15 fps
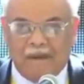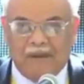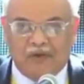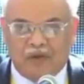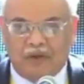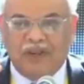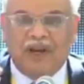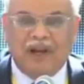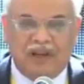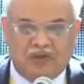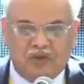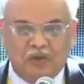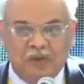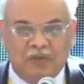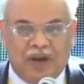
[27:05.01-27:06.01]
So there
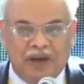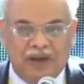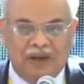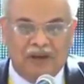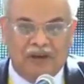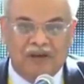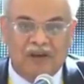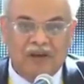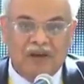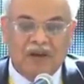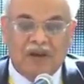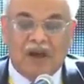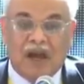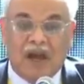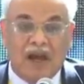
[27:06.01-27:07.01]
has to be mining.
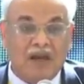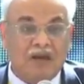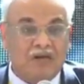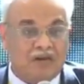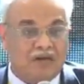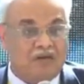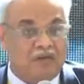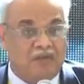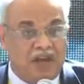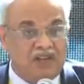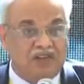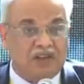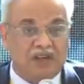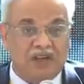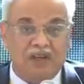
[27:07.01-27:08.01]
And
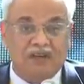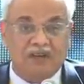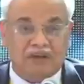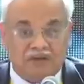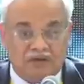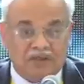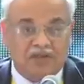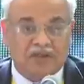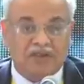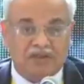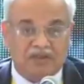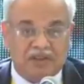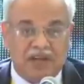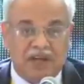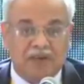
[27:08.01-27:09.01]
basically the
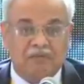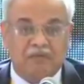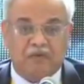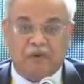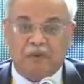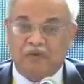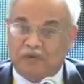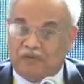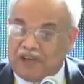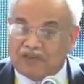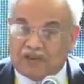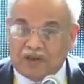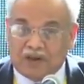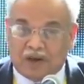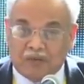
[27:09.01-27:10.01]
resistance came from the
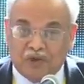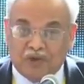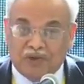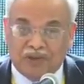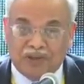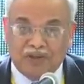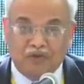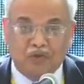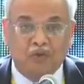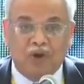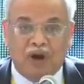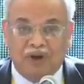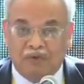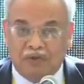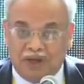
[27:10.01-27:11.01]
western communities who
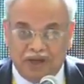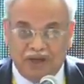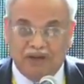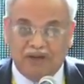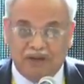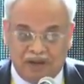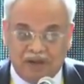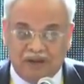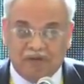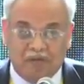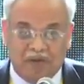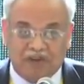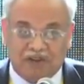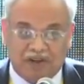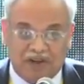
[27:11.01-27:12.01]
are very uh,
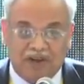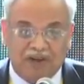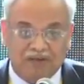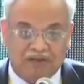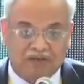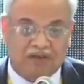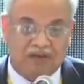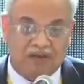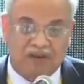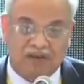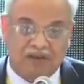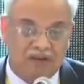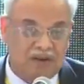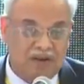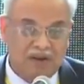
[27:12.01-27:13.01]
much against
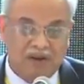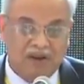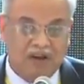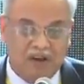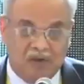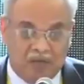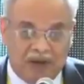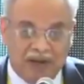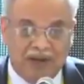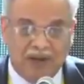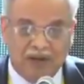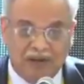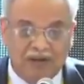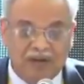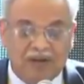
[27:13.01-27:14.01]
uh, uh,
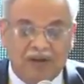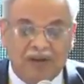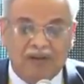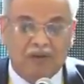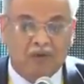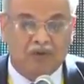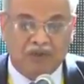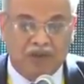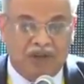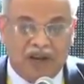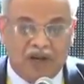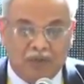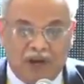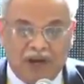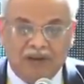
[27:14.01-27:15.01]
mining, using
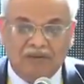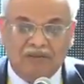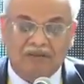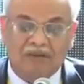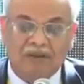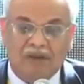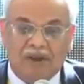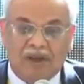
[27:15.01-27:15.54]
landmines.